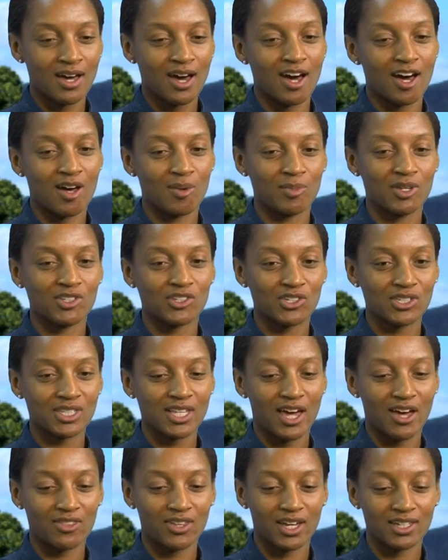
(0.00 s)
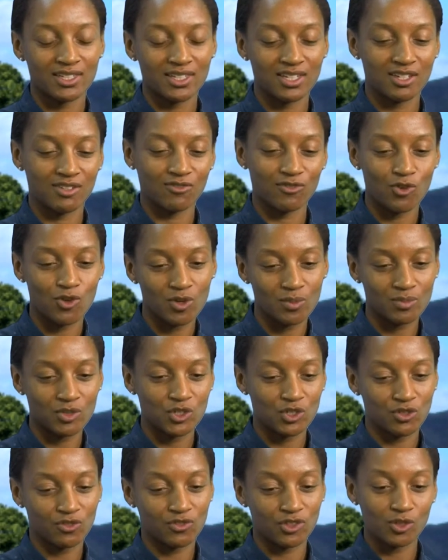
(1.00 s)
and just how that's informed
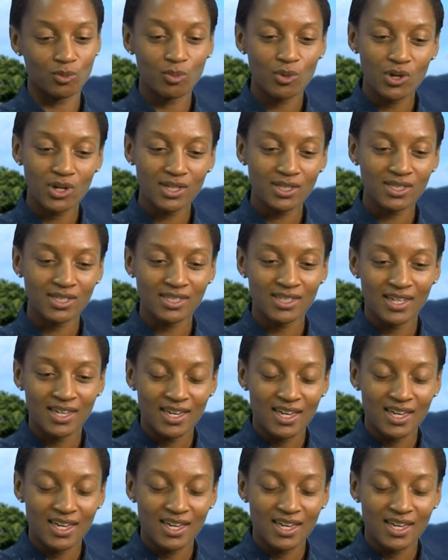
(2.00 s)
your viewpoints